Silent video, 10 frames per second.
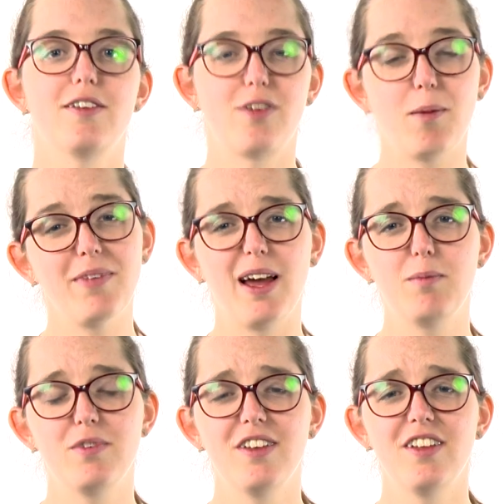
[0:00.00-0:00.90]

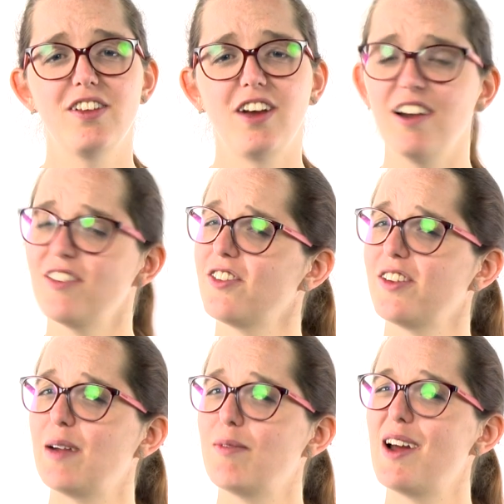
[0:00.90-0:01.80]
Sometimes the colors of the
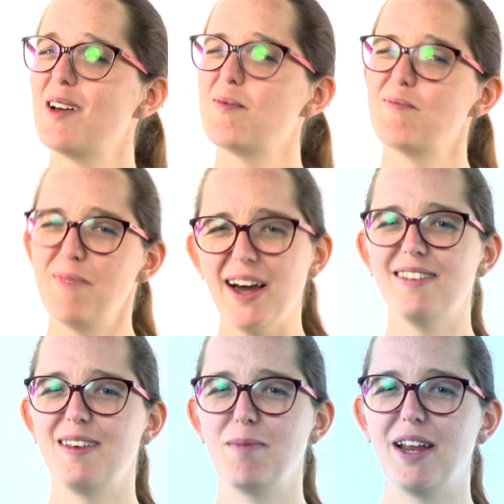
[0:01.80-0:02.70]
camera
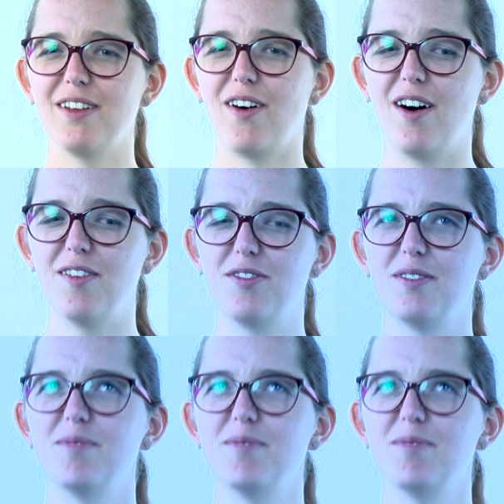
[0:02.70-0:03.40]
might seem a little off.